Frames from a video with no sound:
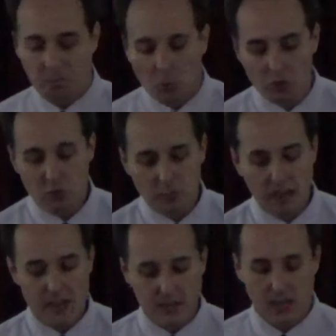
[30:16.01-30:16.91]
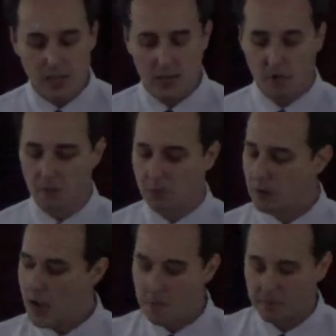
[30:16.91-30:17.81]
which was made king over the
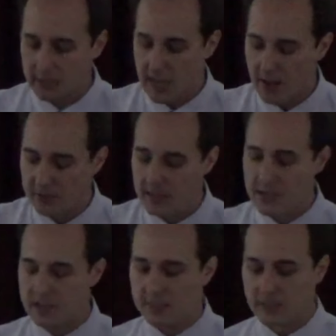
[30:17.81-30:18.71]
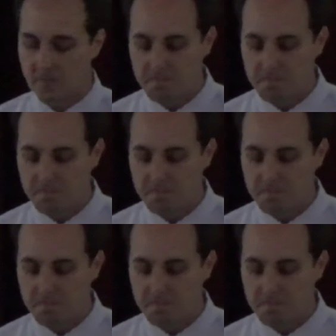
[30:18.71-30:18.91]
realm of the Chaldeans,